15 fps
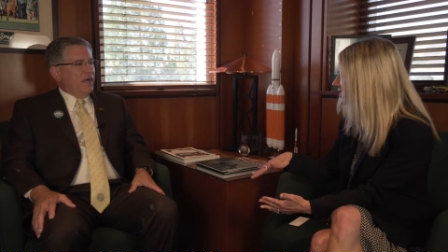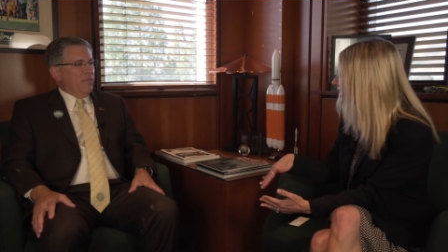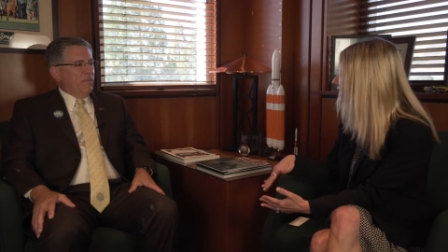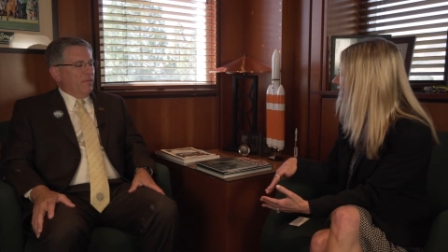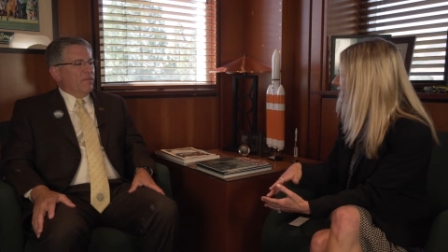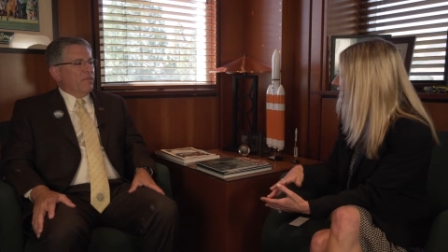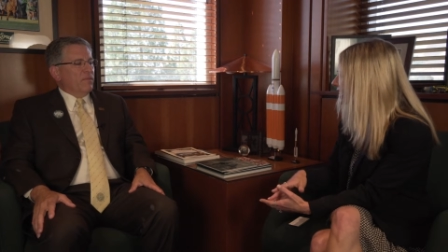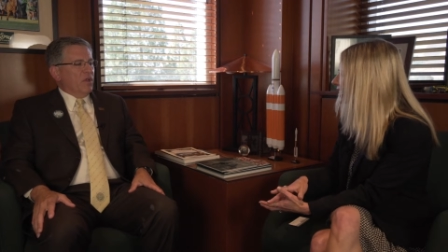yeah,
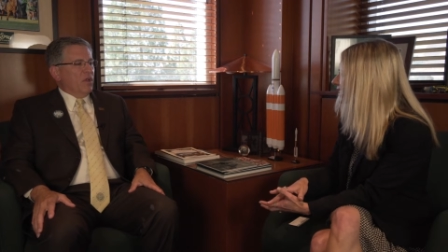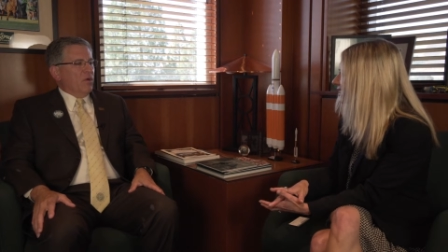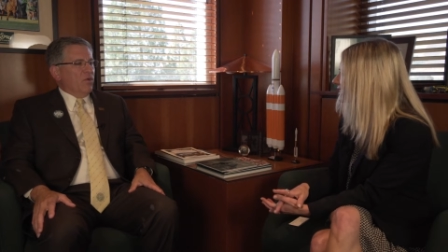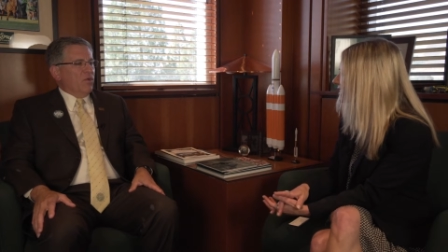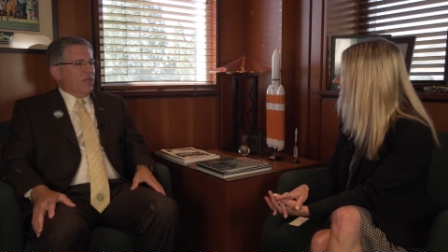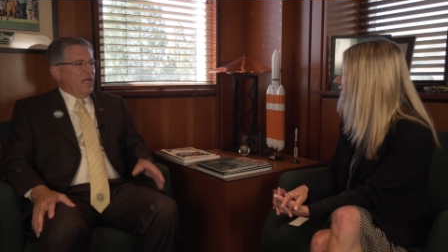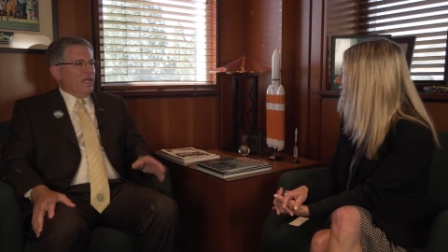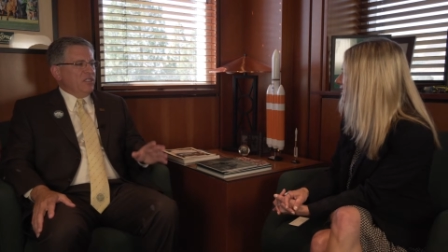
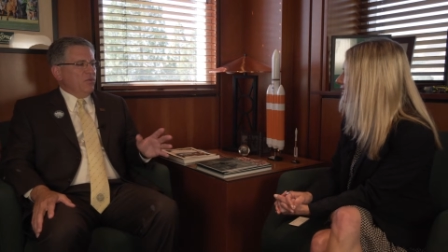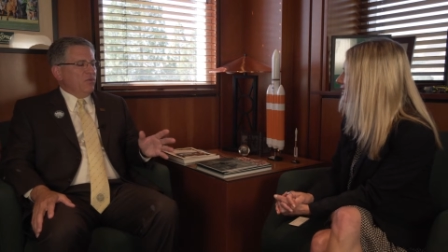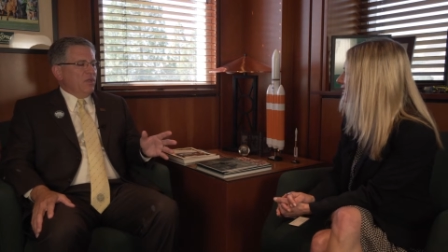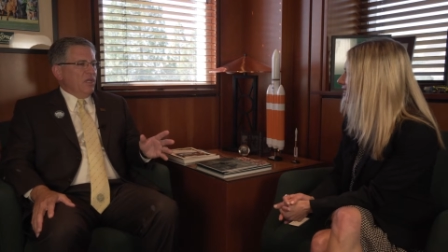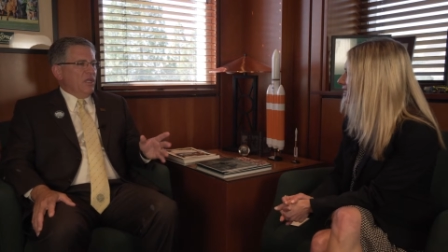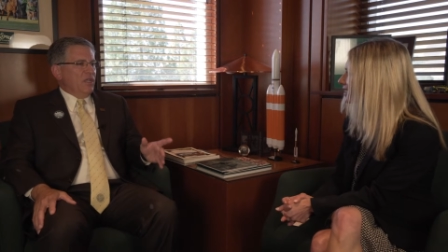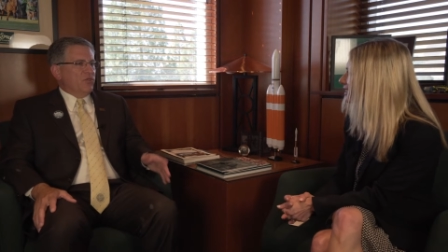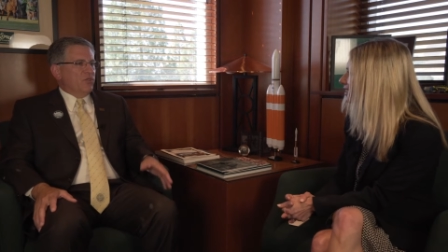well, that's a
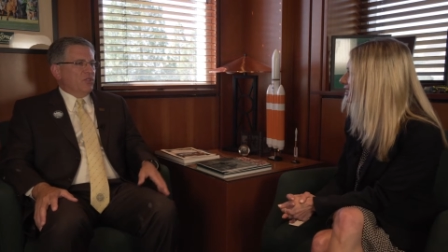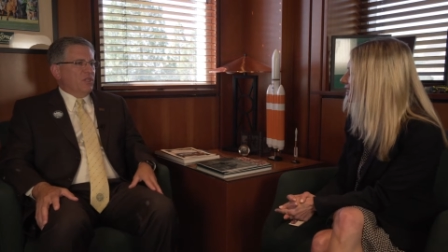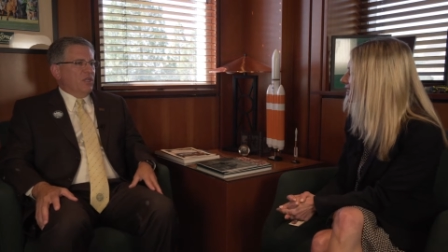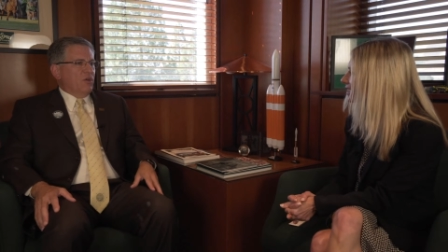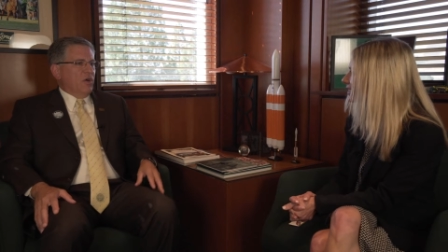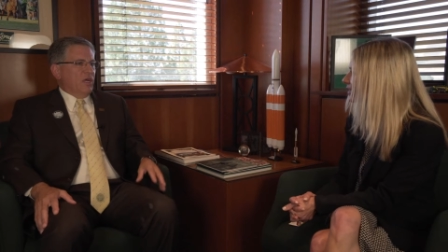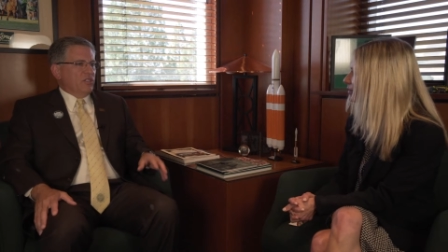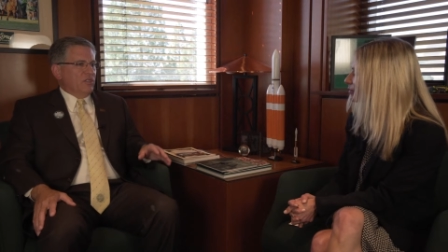really
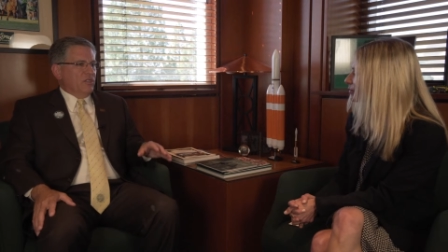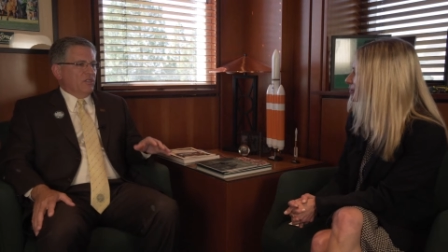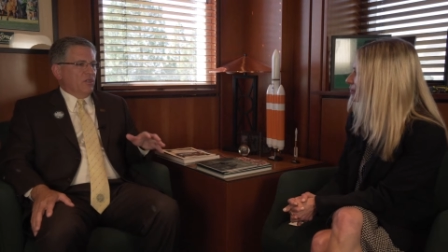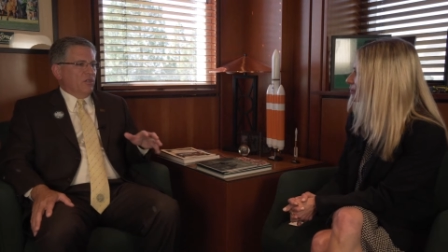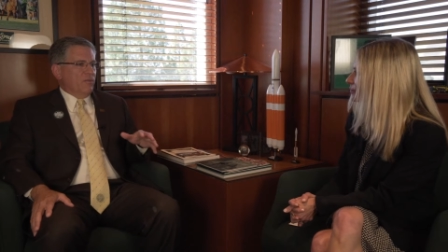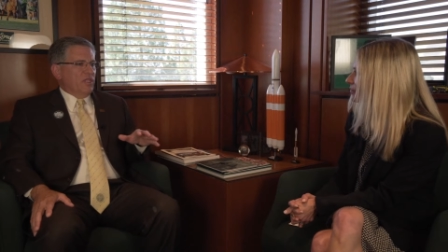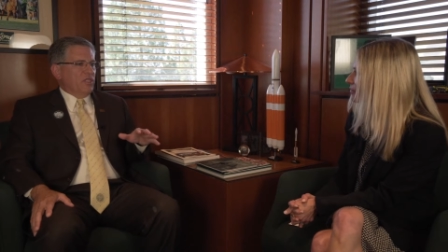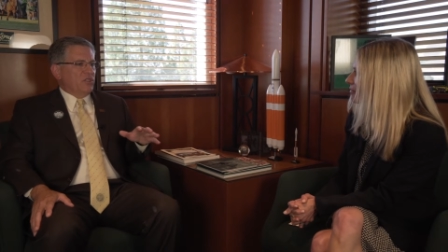interesting question.
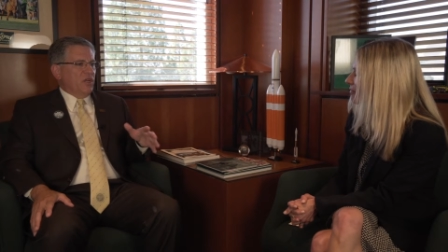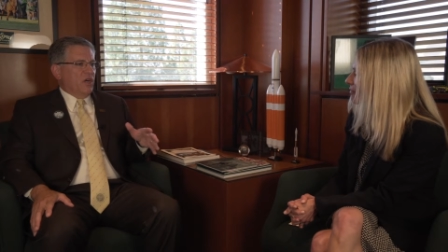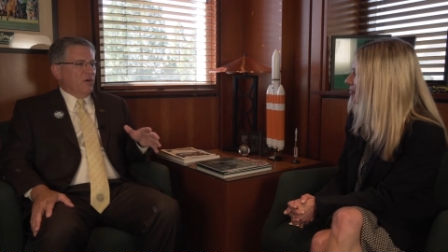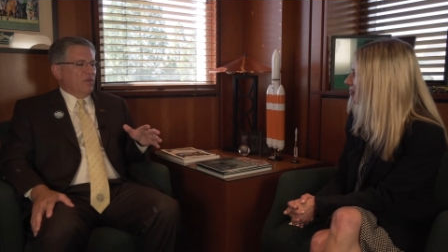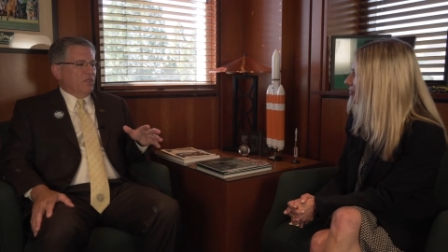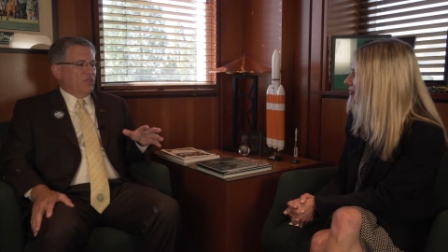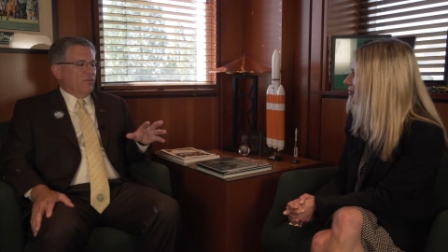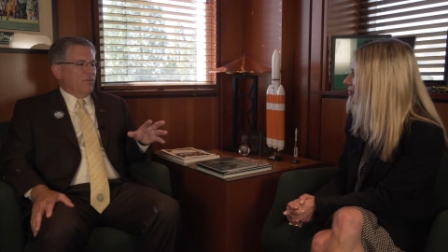So let me
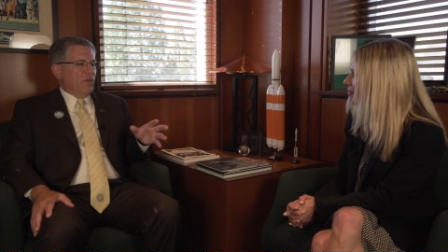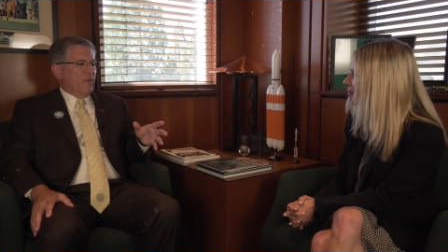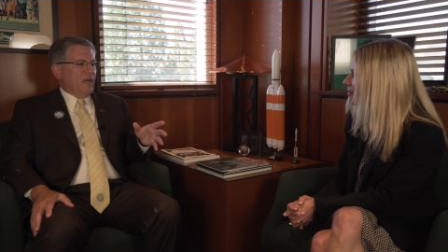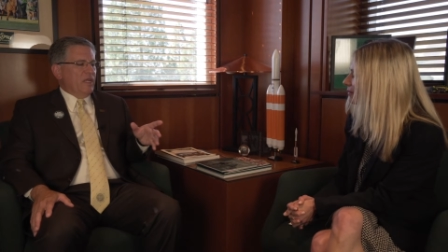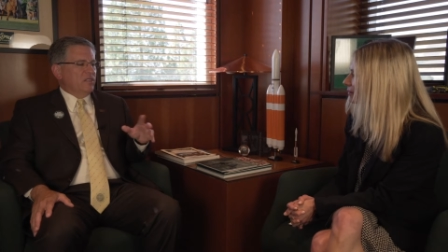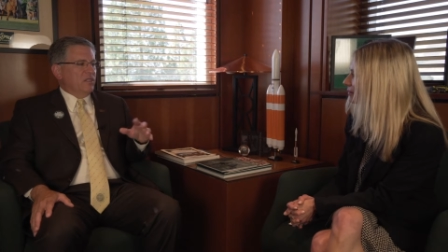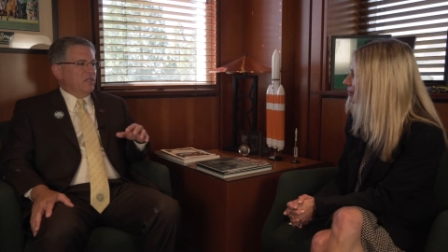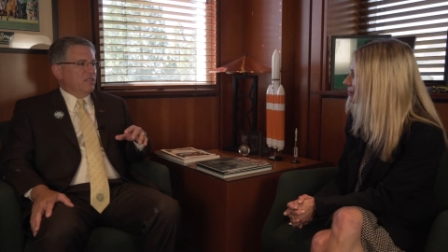start with some of the
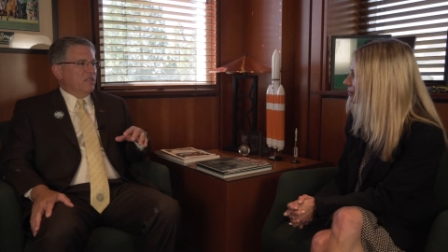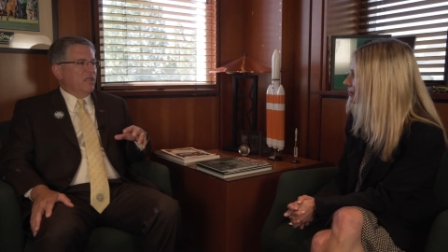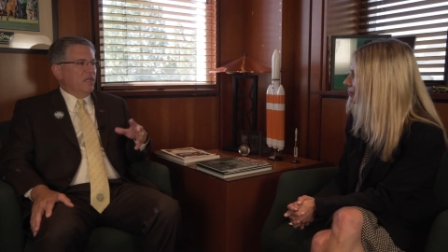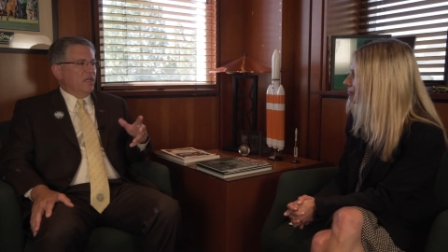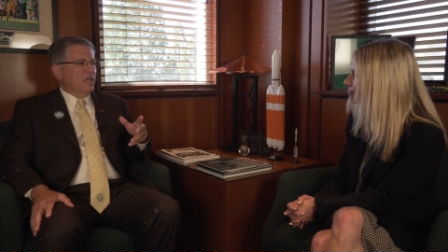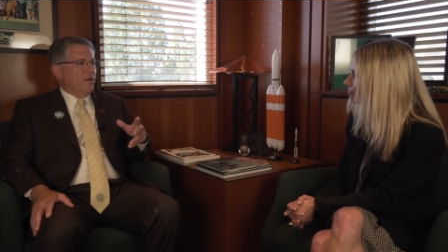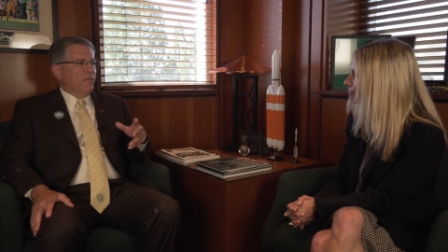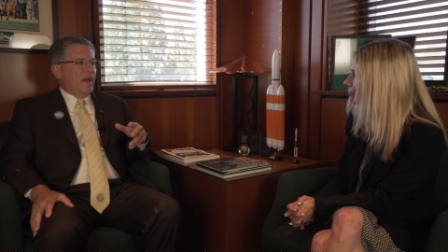basics and
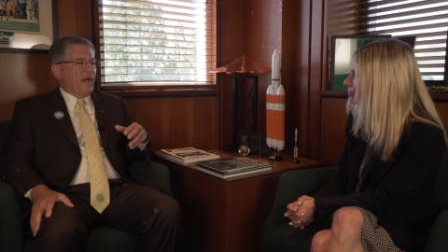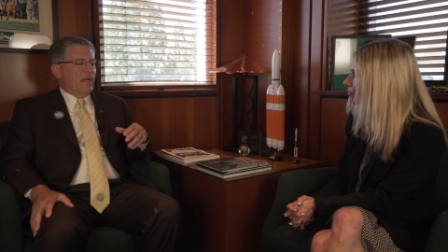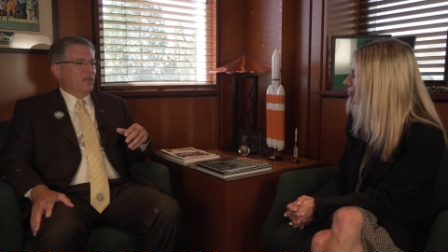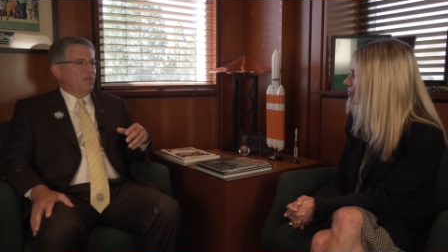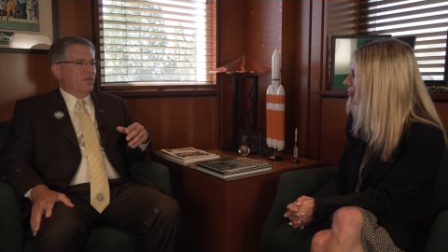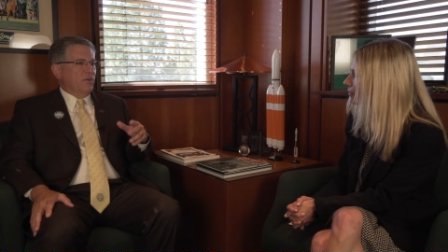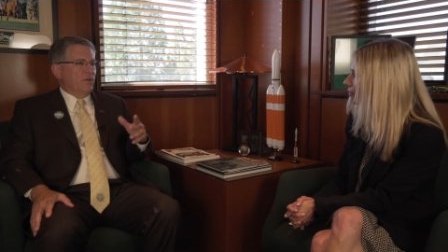then come back